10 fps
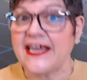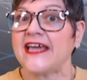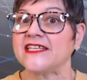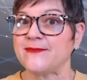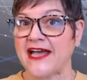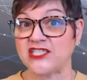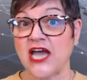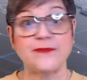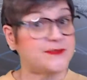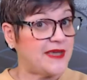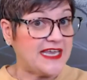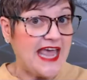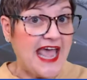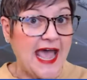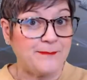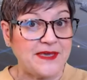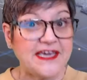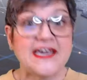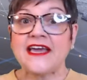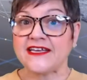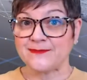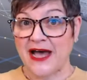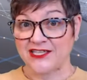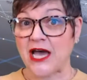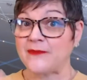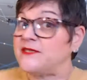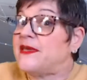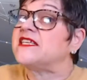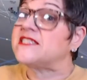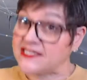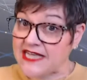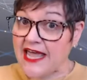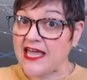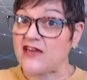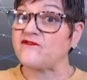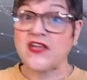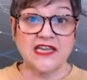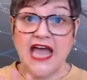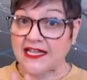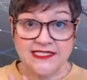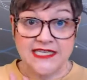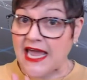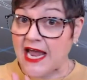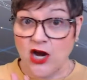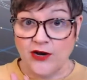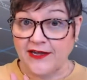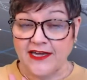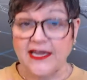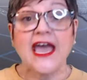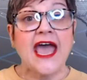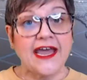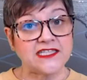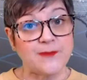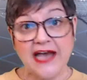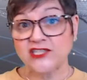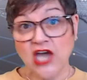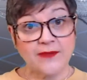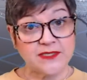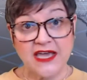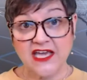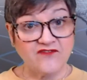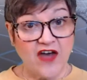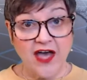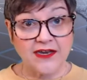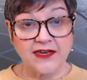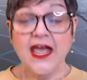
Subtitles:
It's my job to make it happy. It's my job to make it safe and not scary. And it's my job to make it fun.